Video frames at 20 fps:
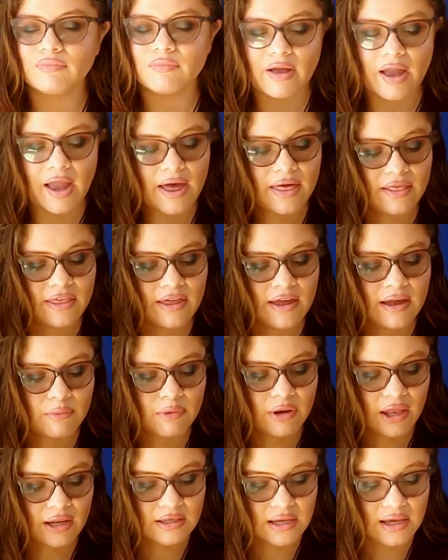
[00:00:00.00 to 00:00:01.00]
then we
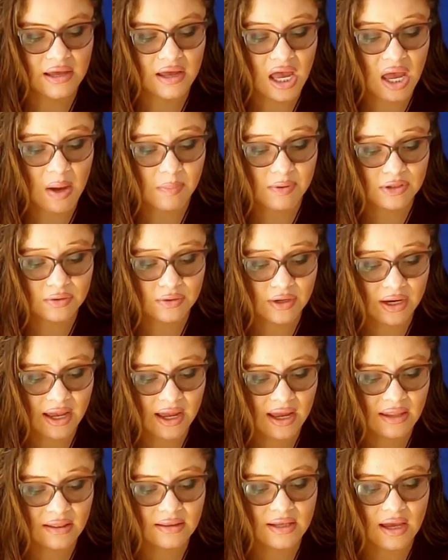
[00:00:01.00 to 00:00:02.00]
get episode
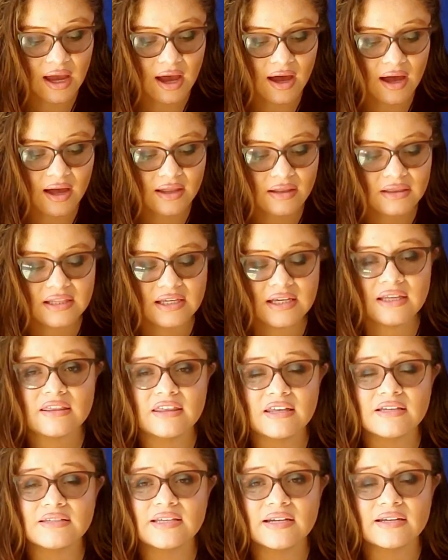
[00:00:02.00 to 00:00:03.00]
8. Dean
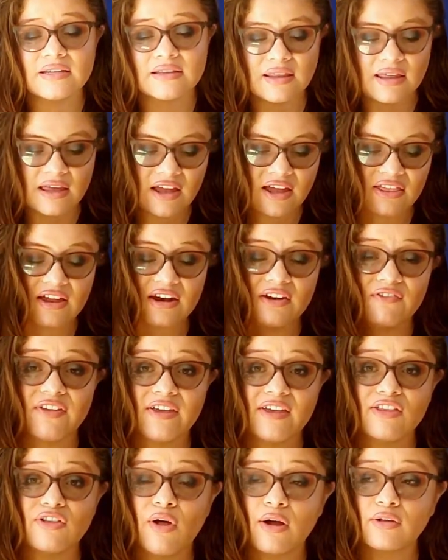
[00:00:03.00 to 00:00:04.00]
thinks that
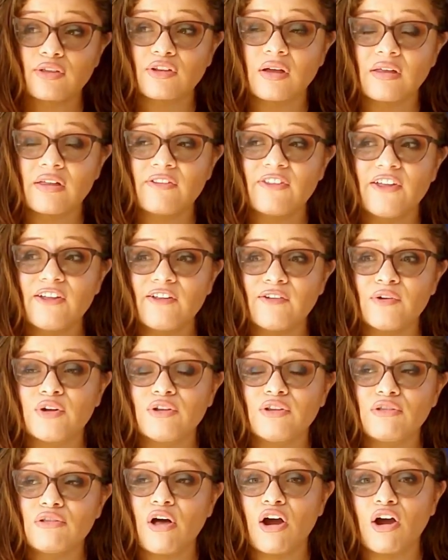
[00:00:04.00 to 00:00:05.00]
if they
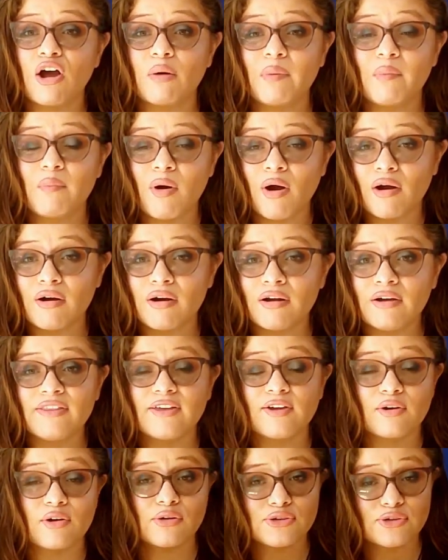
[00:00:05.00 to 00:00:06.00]
could lock up Amara,
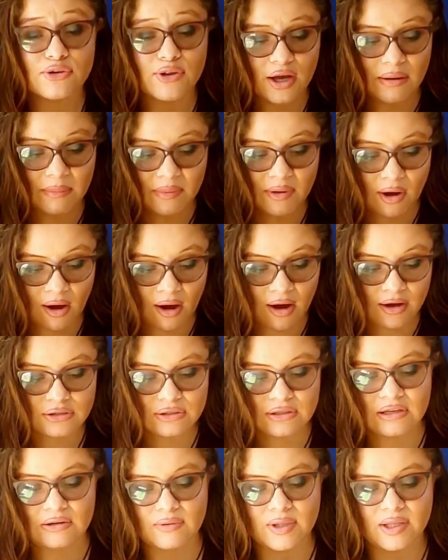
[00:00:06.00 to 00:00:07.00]
they could also lock up God.
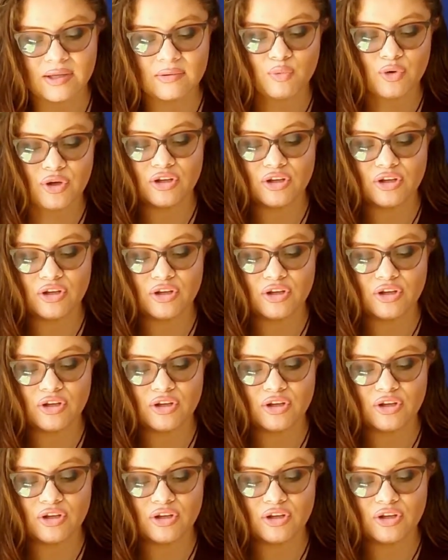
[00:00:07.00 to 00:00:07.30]
So they were like, we